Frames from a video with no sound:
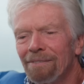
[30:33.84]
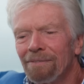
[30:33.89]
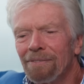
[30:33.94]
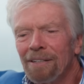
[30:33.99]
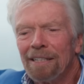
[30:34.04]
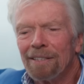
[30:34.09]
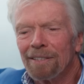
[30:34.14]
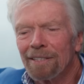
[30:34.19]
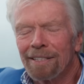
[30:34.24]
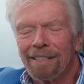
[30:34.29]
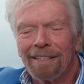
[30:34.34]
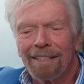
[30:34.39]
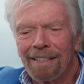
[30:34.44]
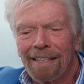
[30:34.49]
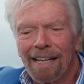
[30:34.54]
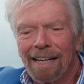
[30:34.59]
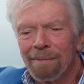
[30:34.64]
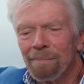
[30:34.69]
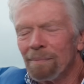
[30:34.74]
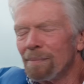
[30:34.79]
feels that
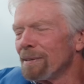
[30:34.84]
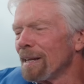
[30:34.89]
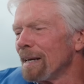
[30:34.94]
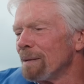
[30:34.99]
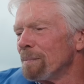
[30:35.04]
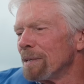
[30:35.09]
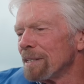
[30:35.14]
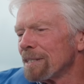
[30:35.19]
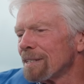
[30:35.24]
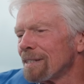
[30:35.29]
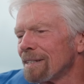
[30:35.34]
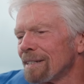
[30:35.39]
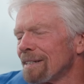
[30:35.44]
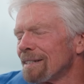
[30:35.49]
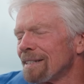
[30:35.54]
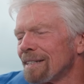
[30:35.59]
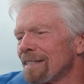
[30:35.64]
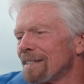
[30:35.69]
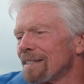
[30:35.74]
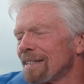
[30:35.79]
they they must
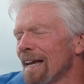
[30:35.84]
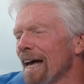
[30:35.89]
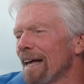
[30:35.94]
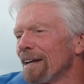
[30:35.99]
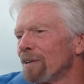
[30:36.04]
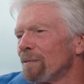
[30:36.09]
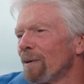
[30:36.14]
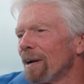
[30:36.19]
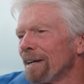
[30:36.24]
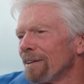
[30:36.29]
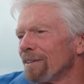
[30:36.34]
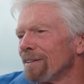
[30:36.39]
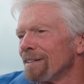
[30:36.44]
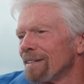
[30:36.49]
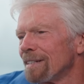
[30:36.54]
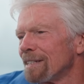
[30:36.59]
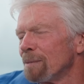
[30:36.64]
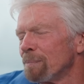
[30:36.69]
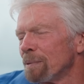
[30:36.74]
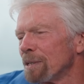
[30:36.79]
stand around
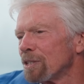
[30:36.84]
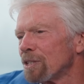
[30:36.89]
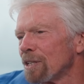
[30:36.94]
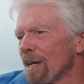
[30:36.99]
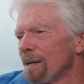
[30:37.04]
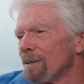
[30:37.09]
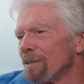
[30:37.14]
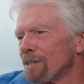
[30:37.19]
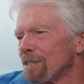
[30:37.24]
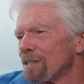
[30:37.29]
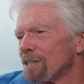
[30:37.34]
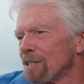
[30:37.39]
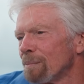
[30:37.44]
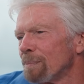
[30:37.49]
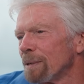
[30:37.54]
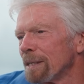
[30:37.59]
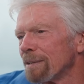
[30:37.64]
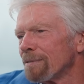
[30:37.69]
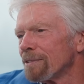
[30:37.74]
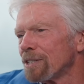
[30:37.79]
sipping
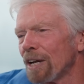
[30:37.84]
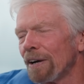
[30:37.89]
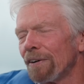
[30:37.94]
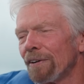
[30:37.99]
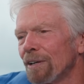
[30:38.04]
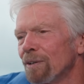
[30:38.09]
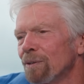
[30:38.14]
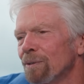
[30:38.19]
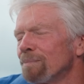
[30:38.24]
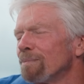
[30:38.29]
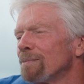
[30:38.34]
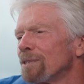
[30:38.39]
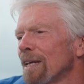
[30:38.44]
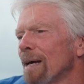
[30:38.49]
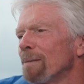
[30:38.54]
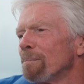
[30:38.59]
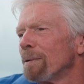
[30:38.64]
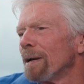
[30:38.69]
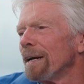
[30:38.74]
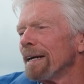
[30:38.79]
sipping sherry or
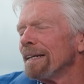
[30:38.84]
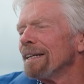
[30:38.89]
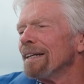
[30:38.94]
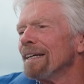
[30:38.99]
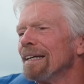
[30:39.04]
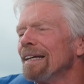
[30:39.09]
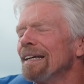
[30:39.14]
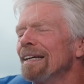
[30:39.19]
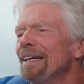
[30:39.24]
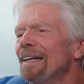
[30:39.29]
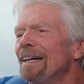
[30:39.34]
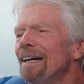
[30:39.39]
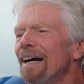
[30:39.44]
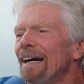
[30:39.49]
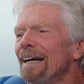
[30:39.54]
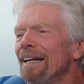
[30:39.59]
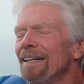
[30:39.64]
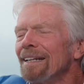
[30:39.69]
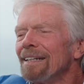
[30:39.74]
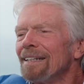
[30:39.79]
champagne
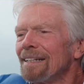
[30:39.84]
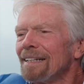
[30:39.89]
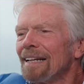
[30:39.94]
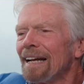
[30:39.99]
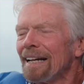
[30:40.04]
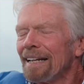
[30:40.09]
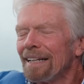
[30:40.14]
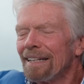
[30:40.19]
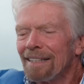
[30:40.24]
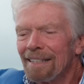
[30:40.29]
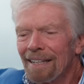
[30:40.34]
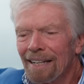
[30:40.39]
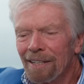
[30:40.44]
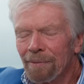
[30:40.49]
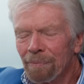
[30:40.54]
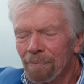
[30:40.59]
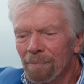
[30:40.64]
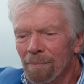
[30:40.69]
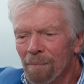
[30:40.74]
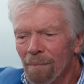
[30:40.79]
and and
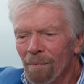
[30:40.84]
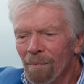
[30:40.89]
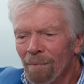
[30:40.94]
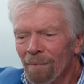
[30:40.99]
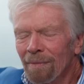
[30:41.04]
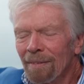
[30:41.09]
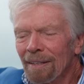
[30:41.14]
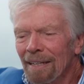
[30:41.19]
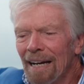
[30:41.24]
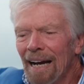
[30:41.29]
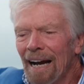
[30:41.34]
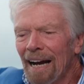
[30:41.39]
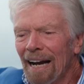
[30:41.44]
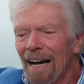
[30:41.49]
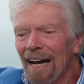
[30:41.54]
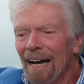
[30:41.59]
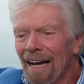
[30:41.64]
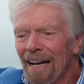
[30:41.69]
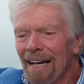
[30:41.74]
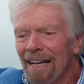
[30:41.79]
um,
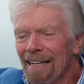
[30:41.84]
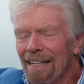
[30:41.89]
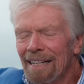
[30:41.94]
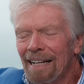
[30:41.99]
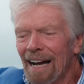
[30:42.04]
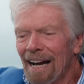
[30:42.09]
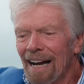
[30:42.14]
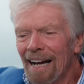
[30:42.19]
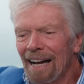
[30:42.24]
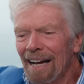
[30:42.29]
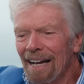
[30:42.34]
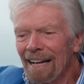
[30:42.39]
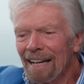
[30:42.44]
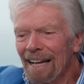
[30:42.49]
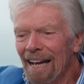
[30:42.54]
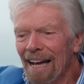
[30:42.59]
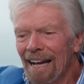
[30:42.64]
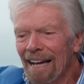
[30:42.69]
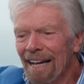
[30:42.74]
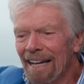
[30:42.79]
uh, uh,
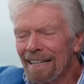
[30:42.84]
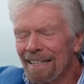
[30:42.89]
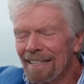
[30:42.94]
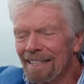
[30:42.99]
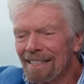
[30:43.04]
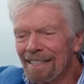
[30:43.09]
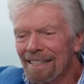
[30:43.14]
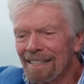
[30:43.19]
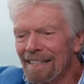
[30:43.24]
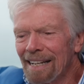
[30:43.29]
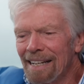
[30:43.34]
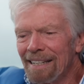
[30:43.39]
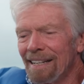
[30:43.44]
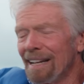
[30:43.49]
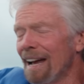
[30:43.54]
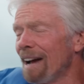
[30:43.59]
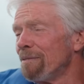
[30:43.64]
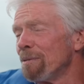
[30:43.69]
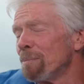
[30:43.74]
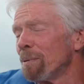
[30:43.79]
and
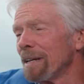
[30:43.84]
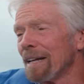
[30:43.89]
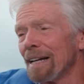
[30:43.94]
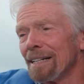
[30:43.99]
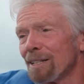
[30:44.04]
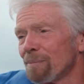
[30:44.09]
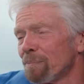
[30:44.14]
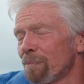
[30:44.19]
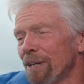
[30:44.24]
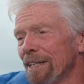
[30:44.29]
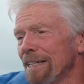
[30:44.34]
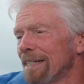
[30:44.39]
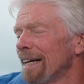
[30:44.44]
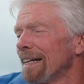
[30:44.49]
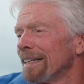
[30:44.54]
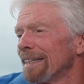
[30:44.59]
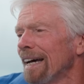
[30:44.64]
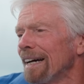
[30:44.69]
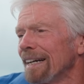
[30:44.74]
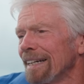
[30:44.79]
everybody has a pretty
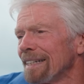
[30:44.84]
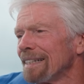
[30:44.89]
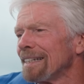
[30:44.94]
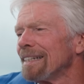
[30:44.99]
dull night